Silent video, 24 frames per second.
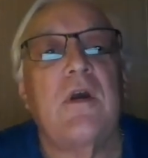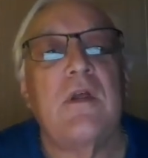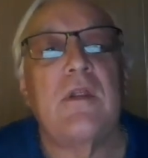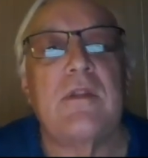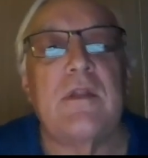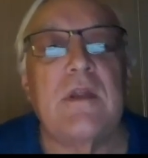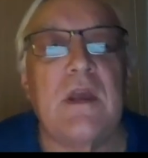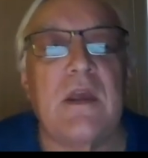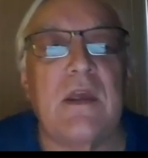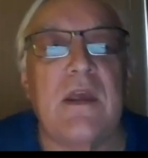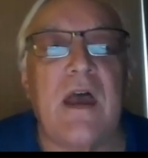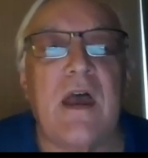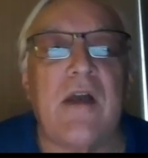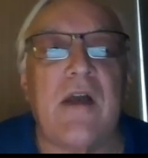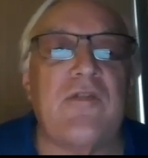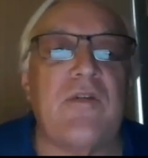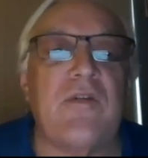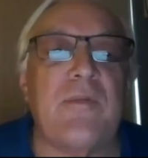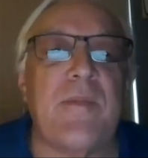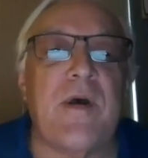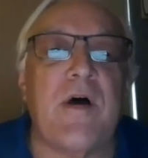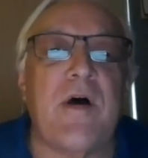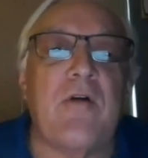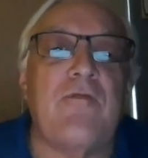The
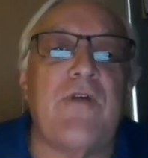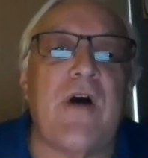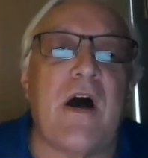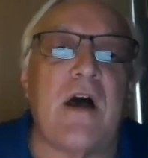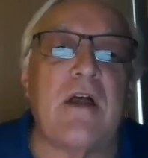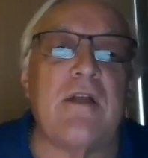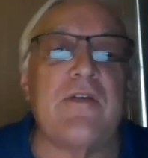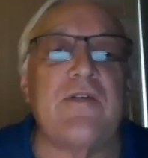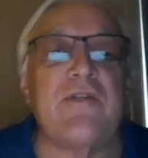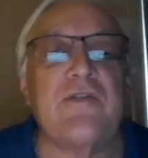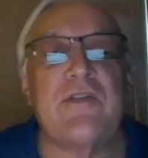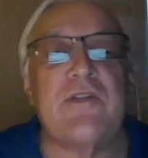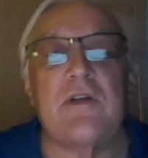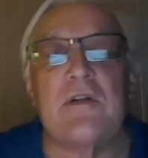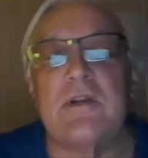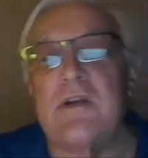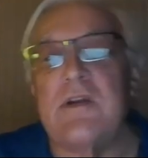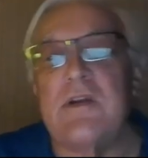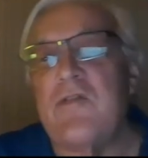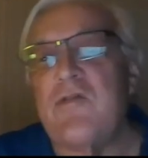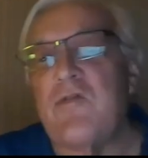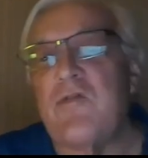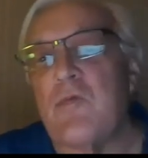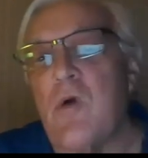XML file is still in
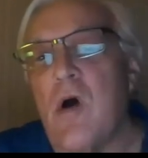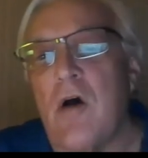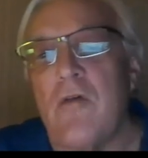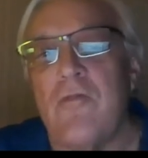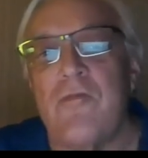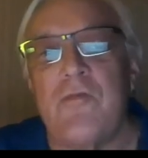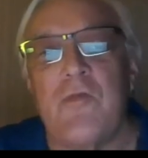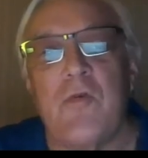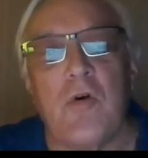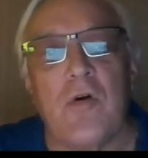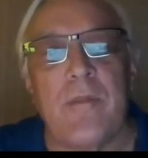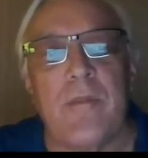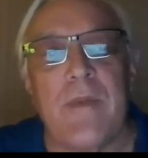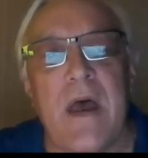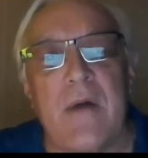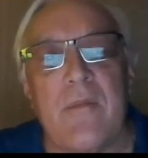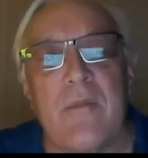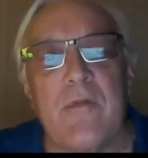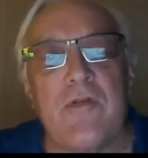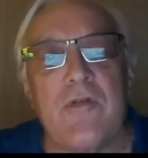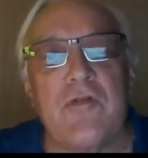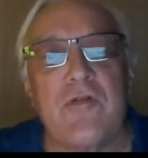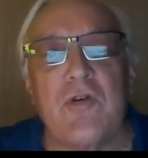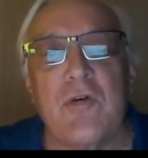its raw format.
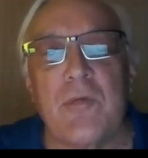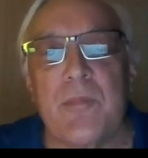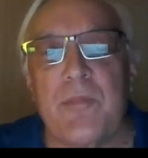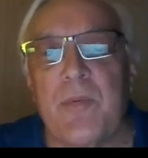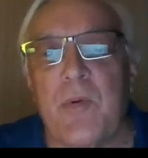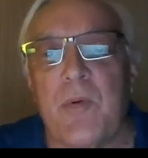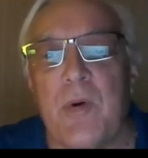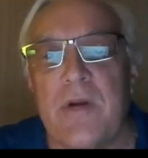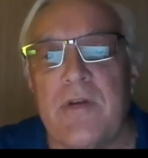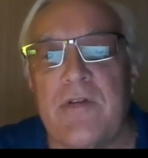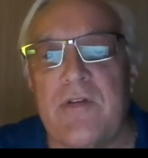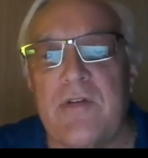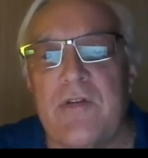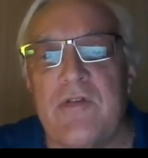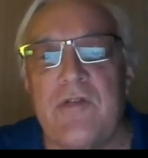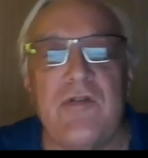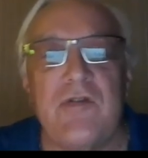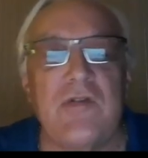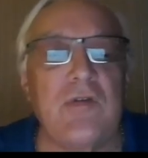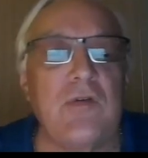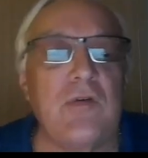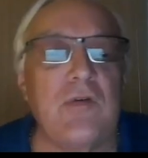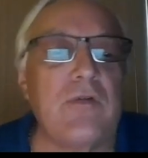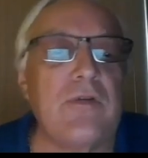We're still pointing
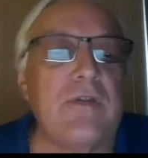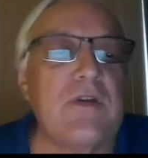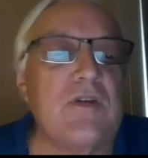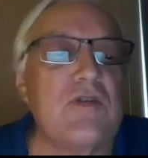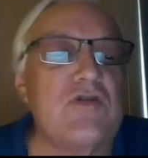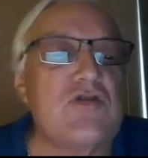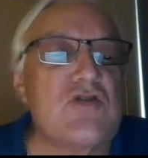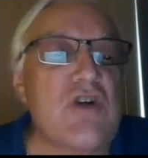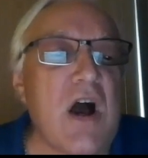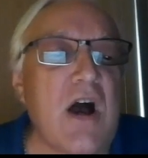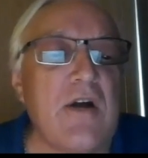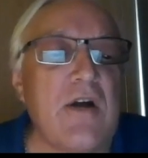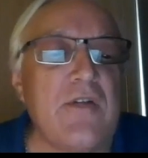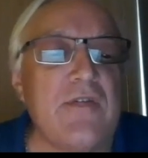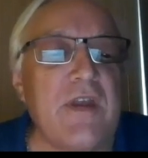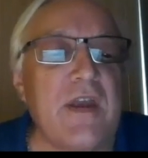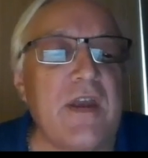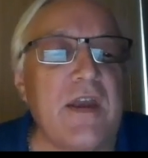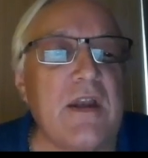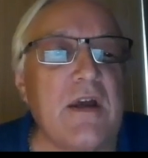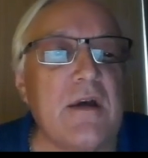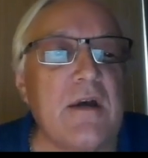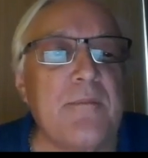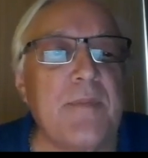to the child
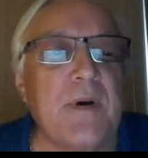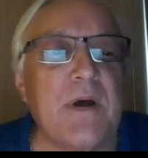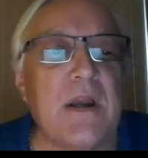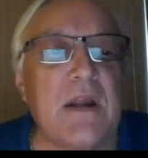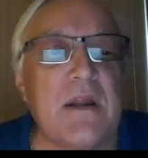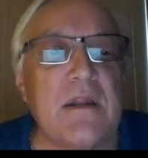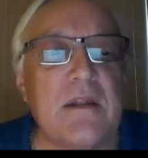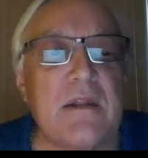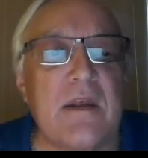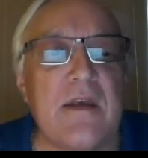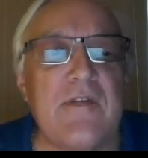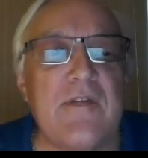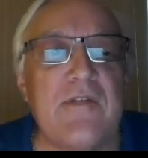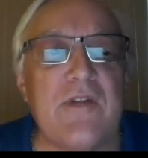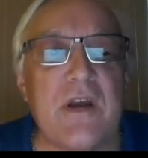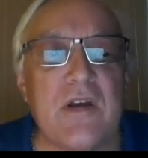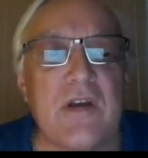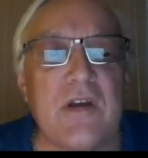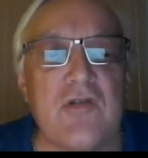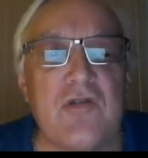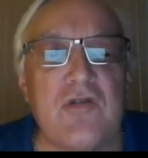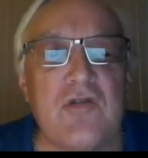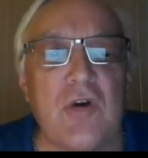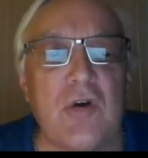data, but at least I
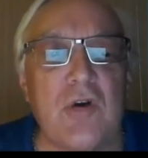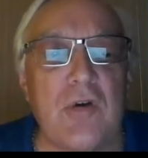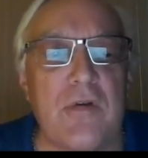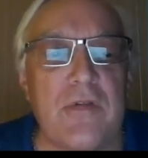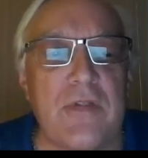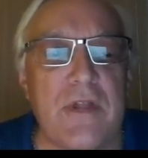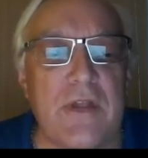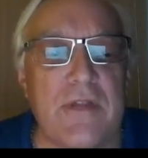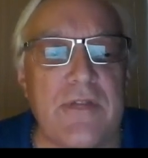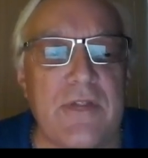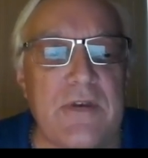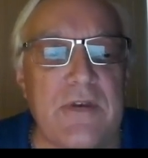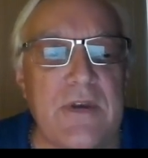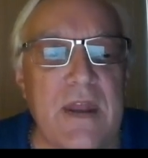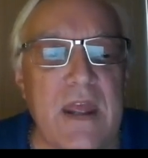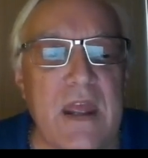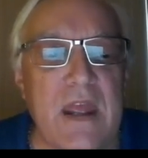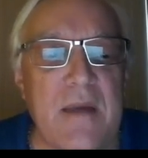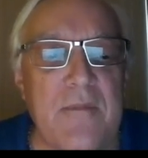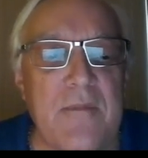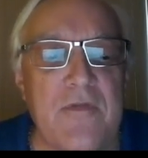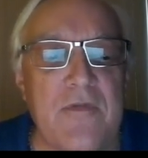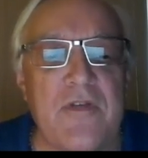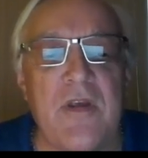can show you that the
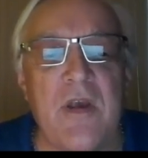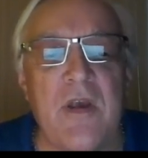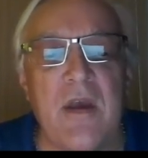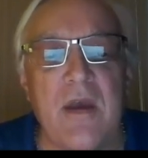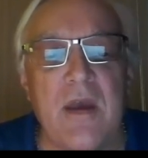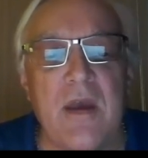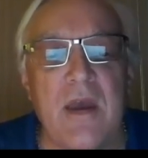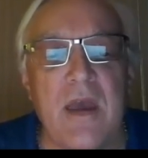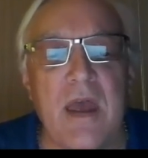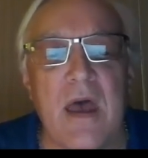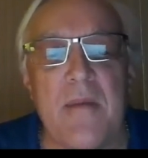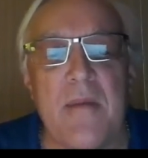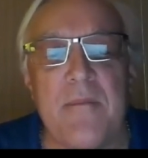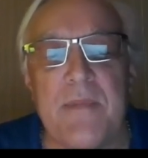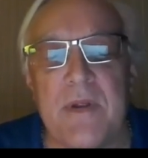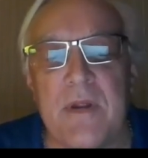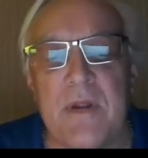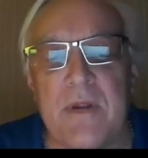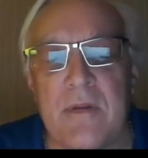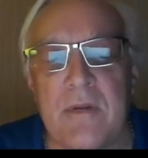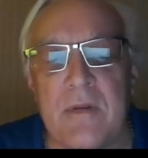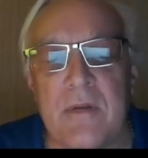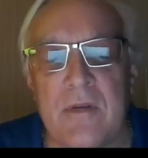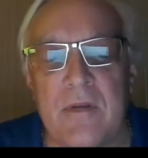names have
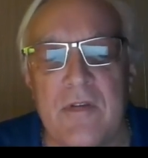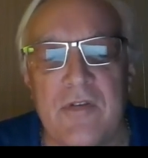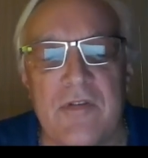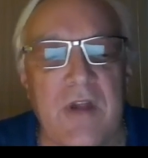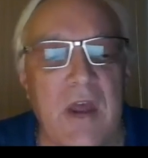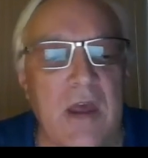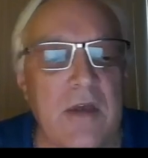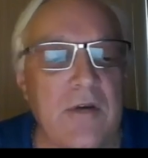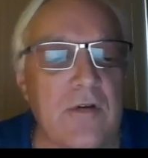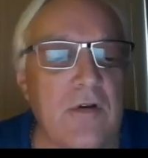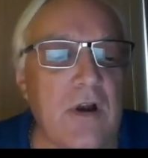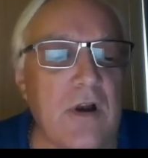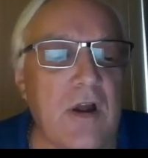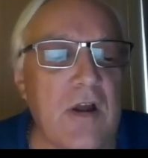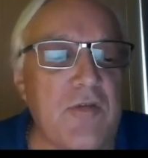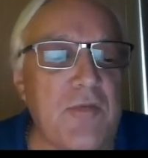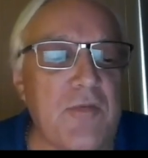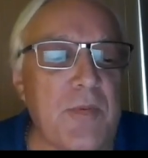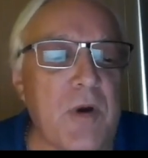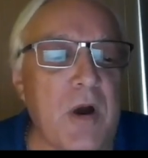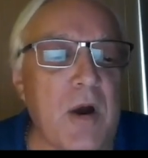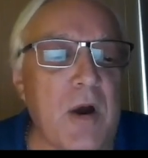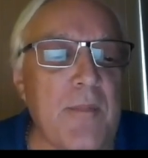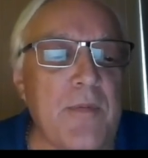been standardized
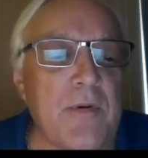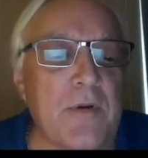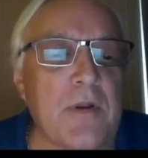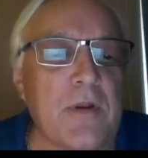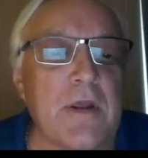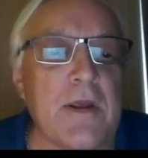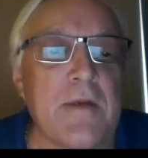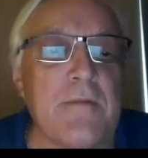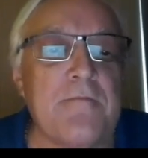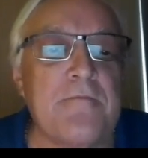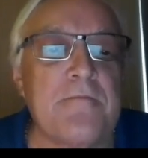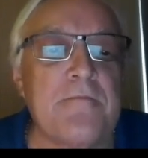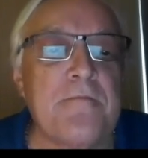properly.